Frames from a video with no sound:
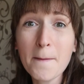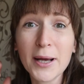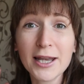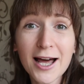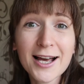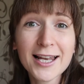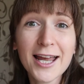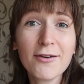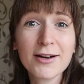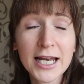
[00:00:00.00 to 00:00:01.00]
but
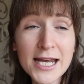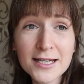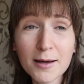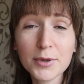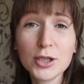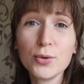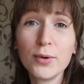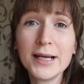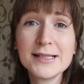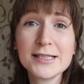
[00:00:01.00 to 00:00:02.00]
luckily I've cleaned up the
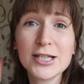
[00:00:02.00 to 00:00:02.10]
toys,